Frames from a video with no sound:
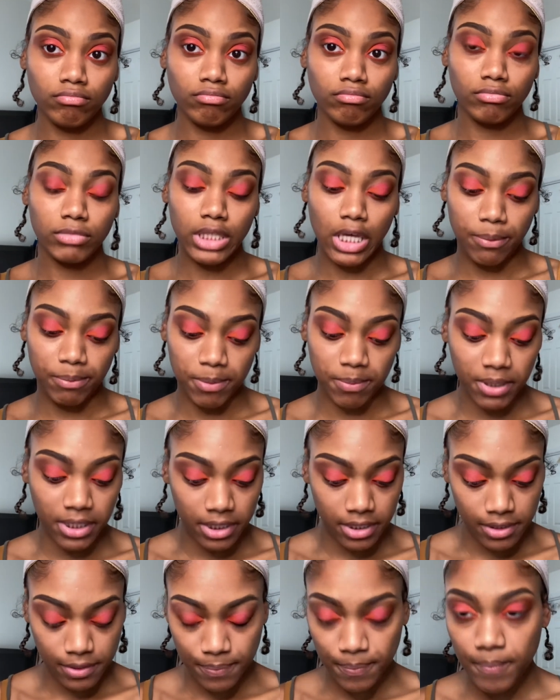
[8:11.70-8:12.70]
tell me
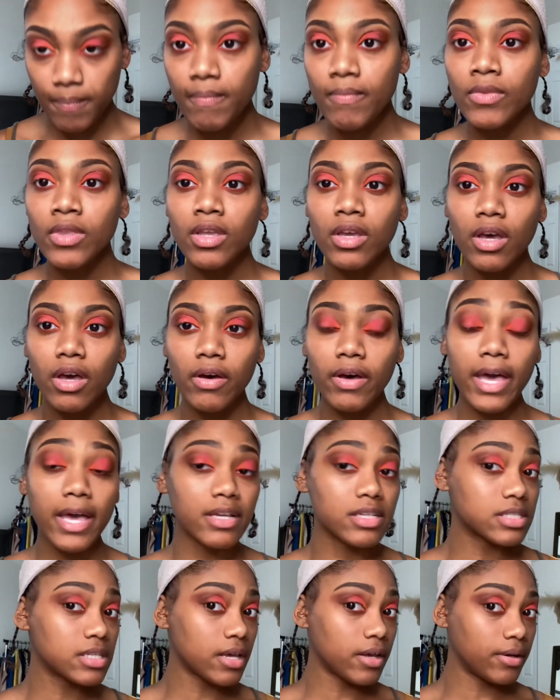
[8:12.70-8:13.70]
please. Okay,
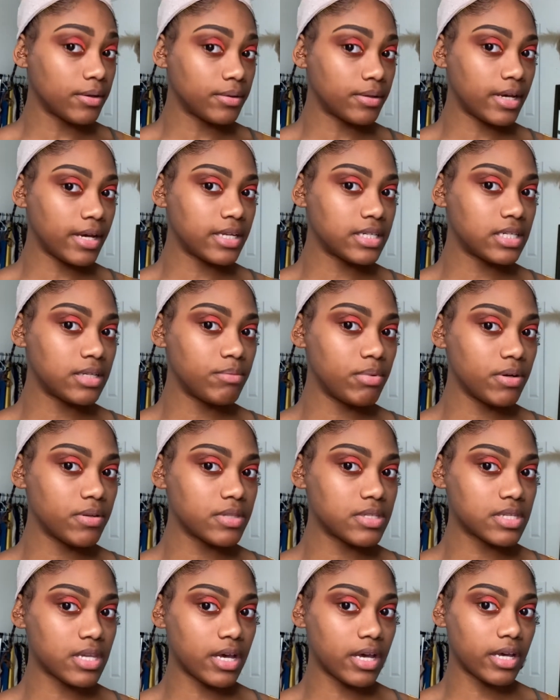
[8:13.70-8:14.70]
so I did both
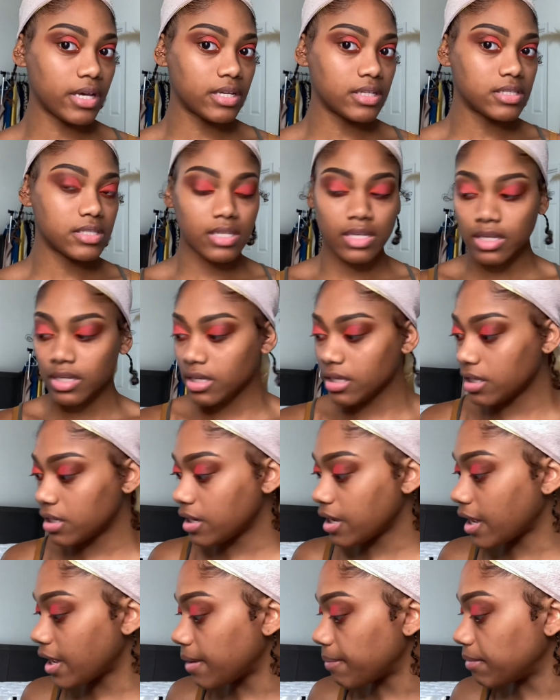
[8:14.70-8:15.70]
sides and
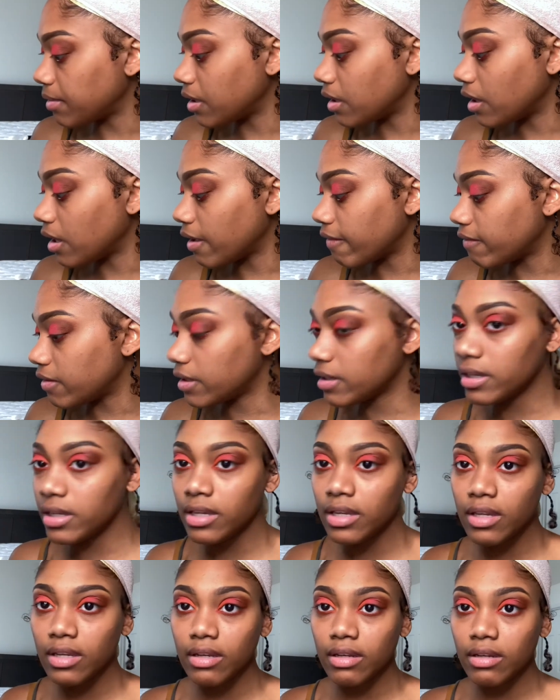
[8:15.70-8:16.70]
I'm loving it.